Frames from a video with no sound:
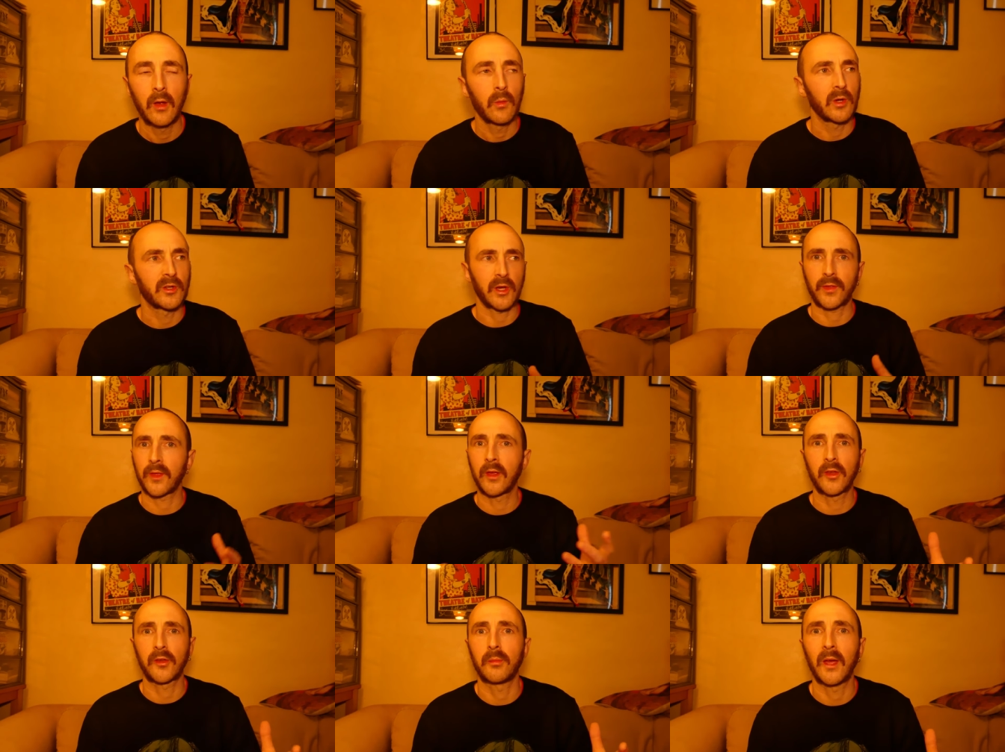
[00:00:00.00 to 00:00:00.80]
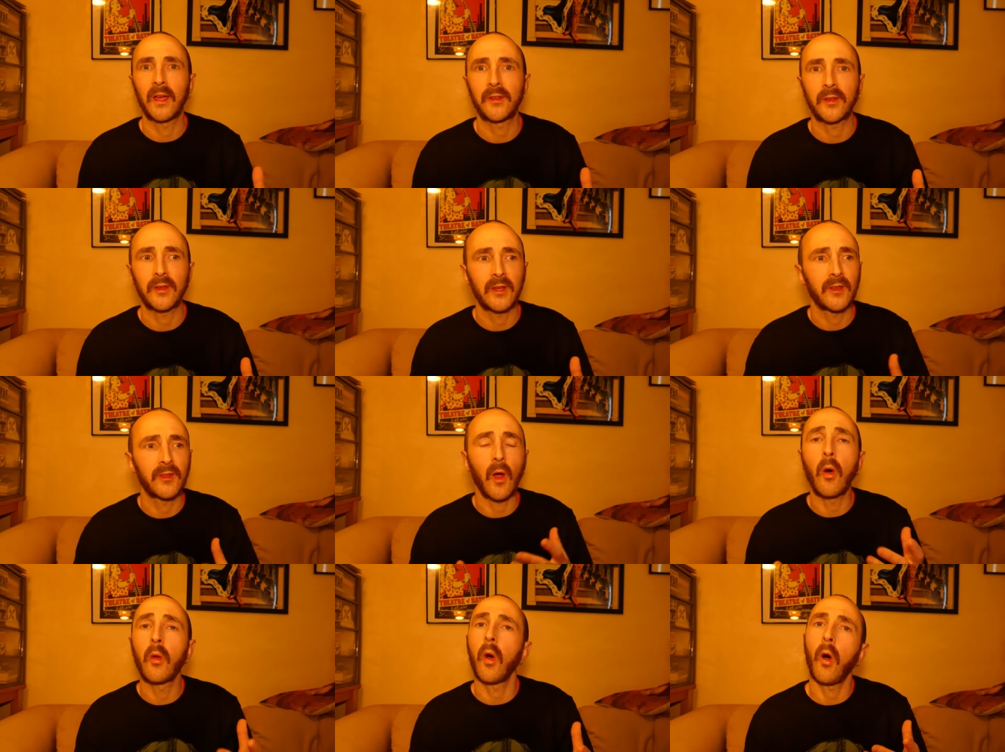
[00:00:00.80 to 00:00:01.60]
which I think is amazing. You
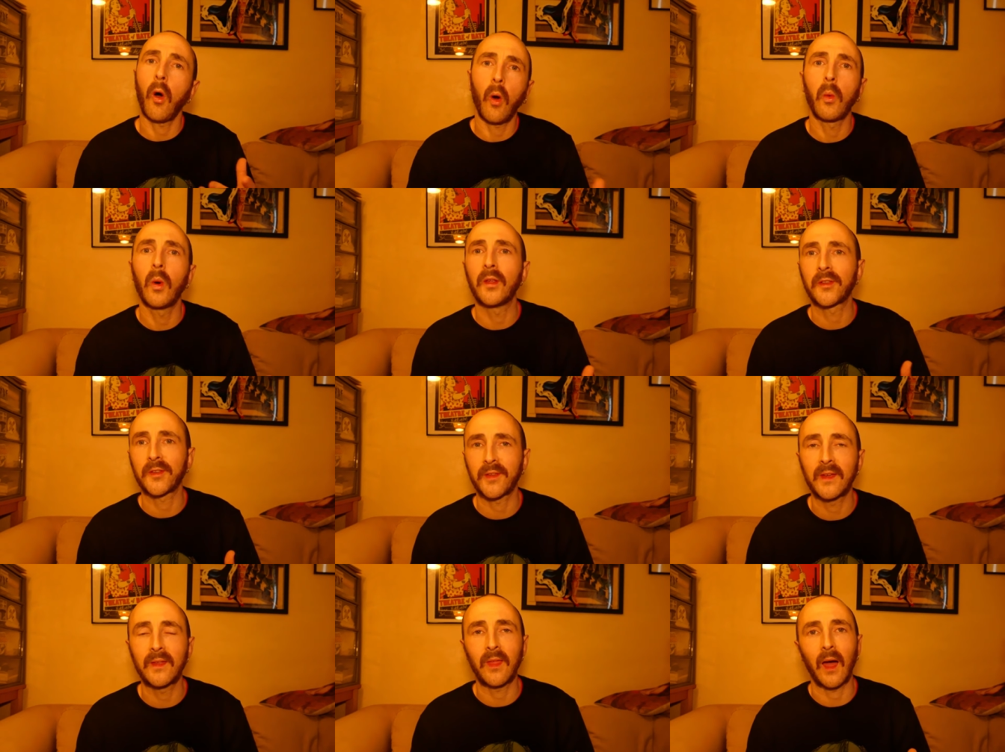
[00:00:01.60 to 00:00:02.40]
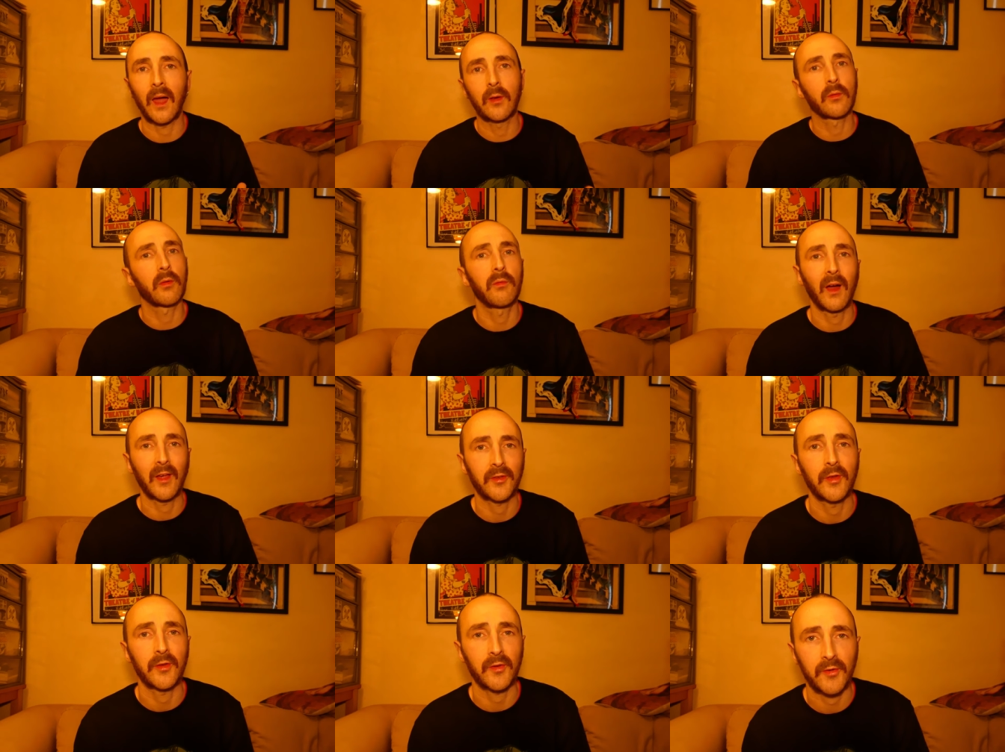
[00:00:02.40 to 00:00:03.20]
don't always see that in other
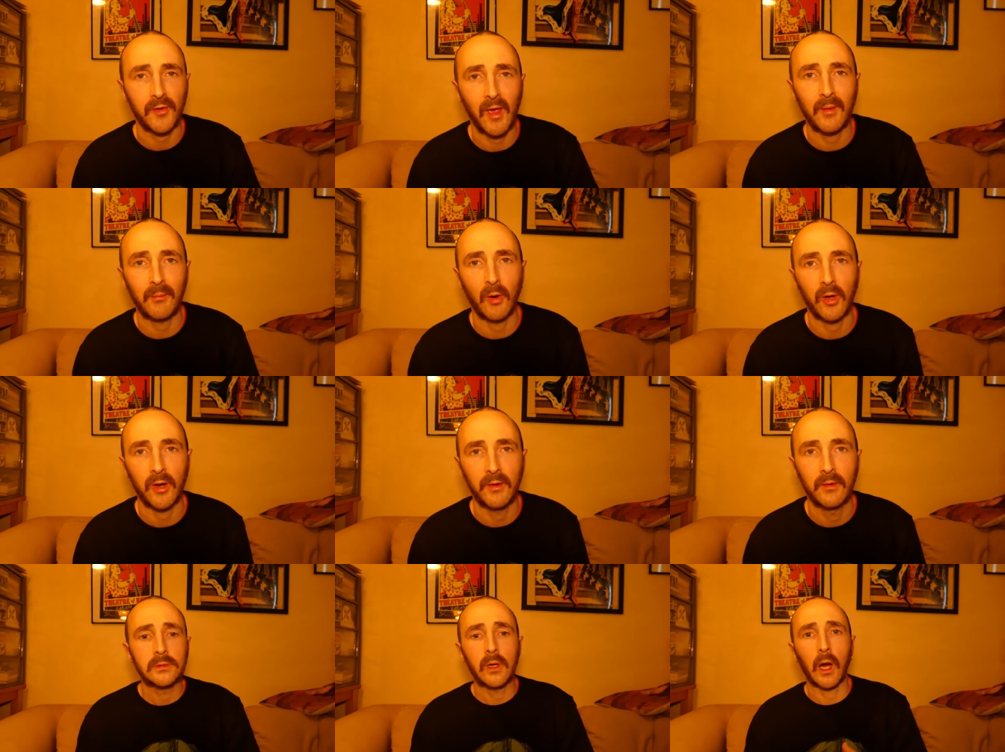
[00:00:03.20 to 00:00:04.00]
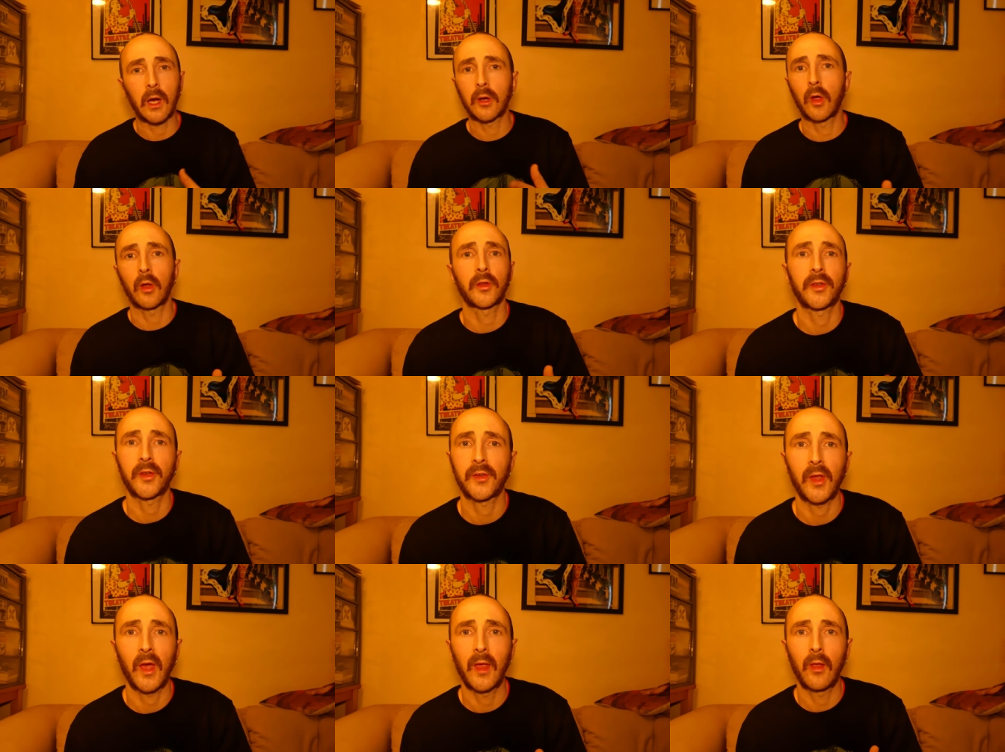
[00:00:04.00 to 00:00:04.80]
facets of skateboarding. I can honestly
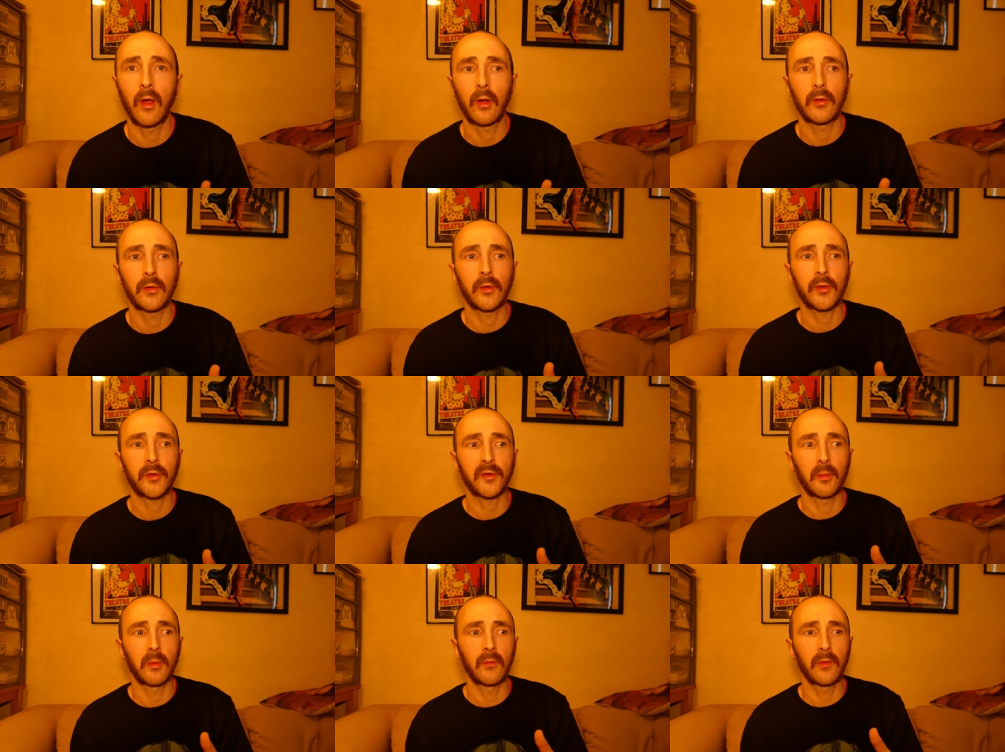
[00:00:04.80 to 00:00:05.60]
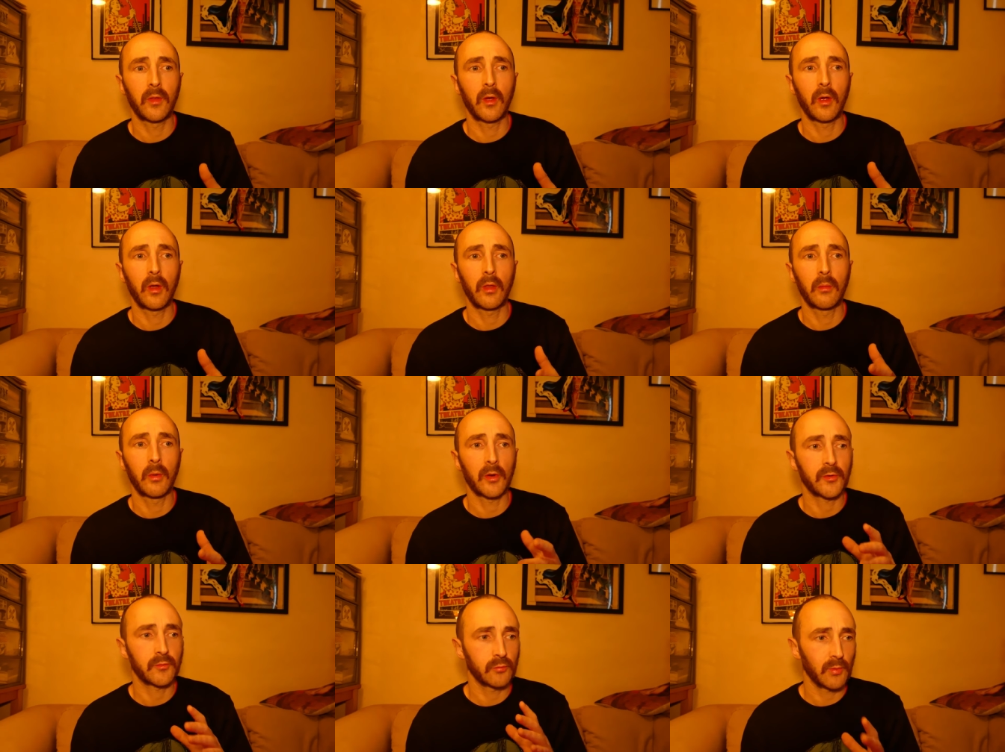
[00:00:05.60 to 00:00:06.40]
say that some of the, the
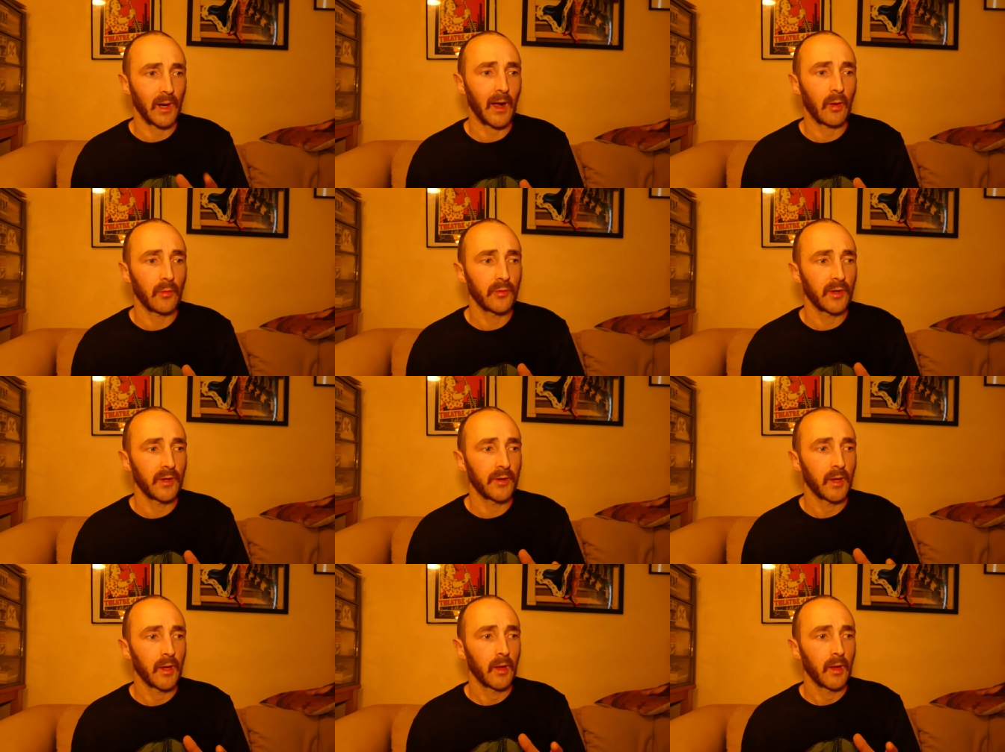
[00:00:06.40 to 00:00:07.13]
most rounded,